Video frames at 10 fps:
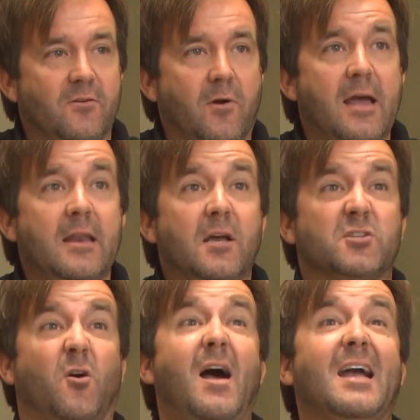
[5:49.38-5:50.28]
right?
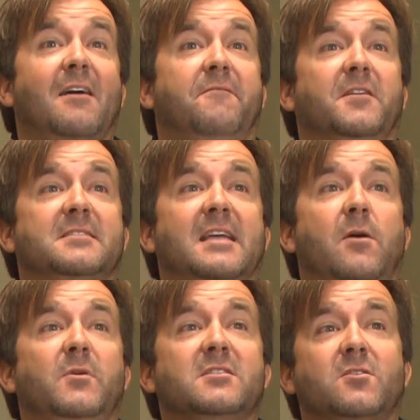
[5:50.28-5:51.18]
So I got fussed
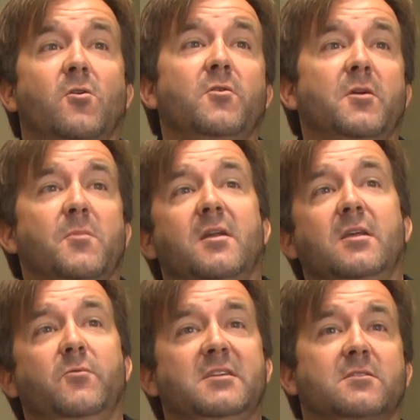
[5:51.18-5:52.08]
at. We stole your
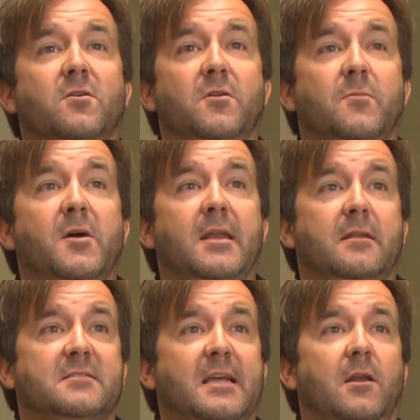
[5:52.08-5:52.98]
money. We stole your money.
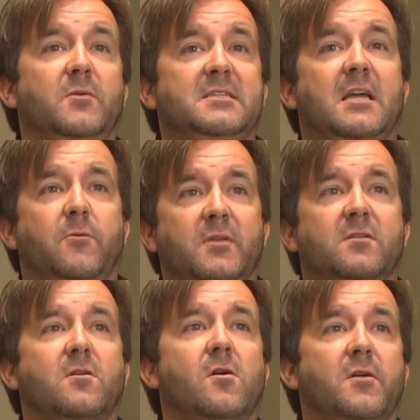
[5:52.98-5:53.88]
In the state of Louisiana, we
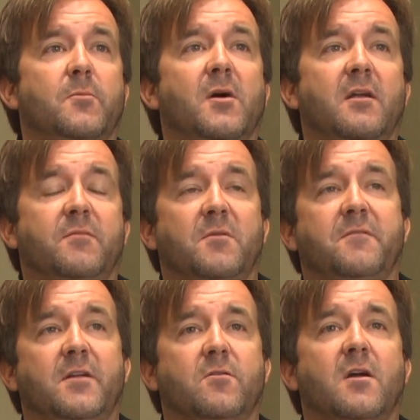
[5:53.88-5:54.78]
took all your money from the
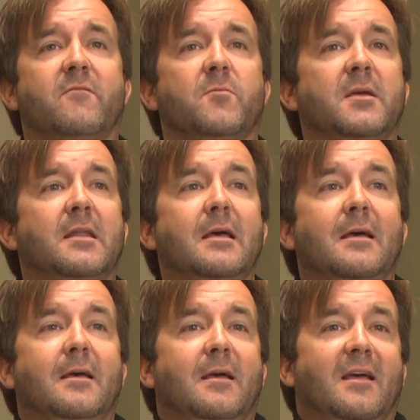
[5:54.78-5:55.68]
federal government.
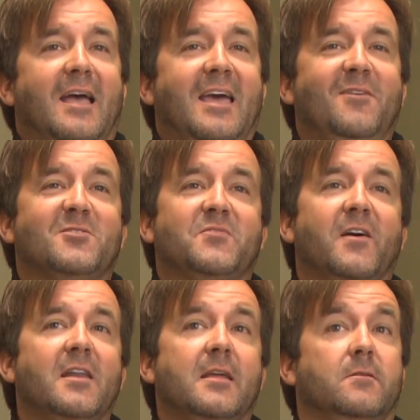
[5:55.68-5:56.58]
And it was
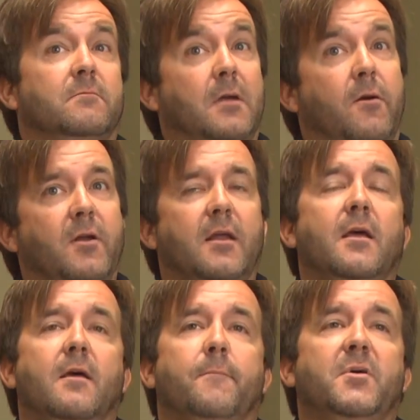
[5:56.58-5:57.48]
funny, not
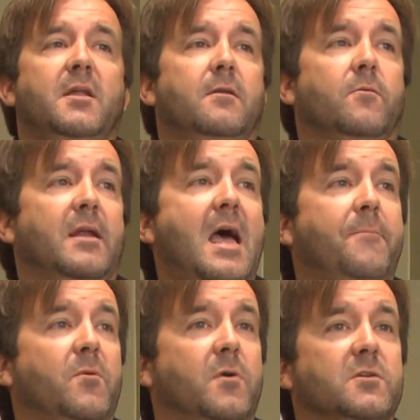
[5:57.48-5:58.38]
really, but what
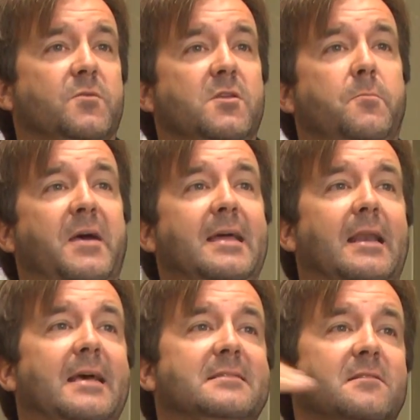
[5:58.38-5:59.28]
happened was when you paid
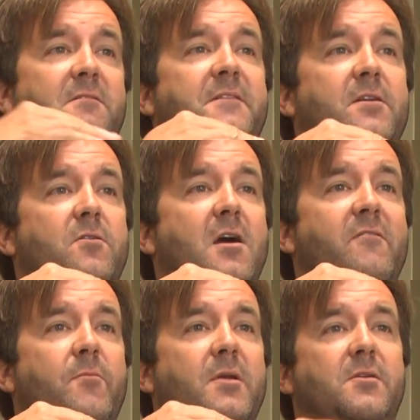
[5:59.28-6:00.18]
less to the federal
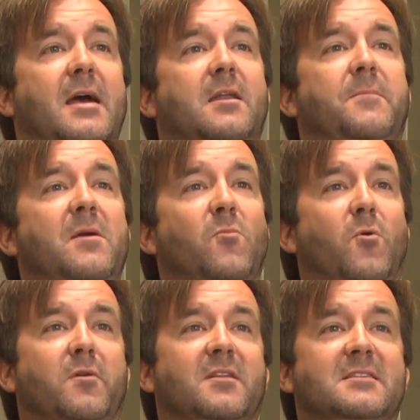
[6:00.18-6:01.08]
government, you had to pay
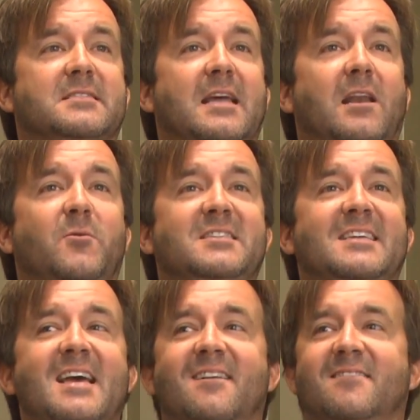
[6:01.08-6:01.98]
more to the state of
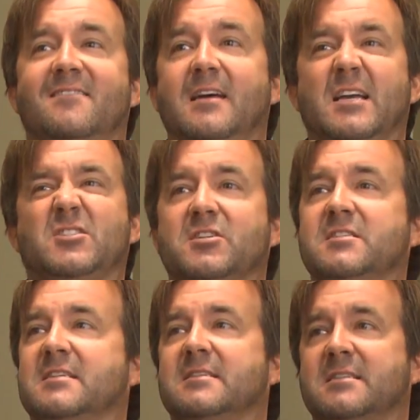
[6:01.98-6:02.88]
Louisiana. It's just
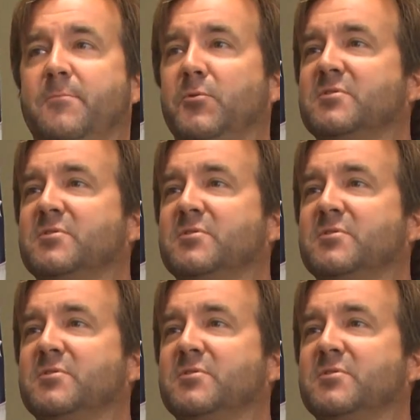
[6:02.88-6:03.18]
a simple